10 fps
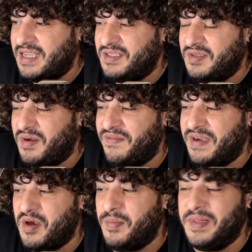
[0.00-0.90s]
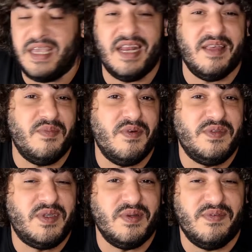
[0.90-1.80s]
sort of a complicated
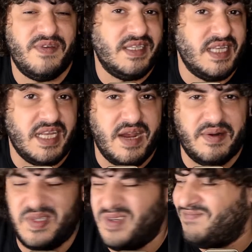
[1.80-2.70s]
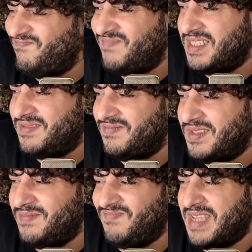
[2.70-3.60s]
move to face in here. So
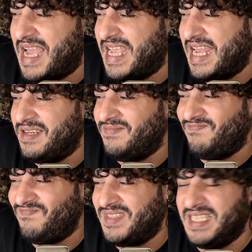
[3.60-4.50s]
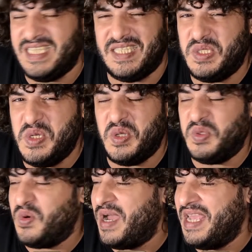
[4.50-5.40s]
again, it's
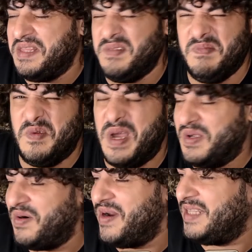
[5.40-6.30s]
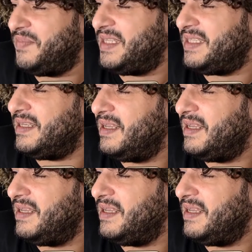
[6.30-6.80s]
not quite correct, but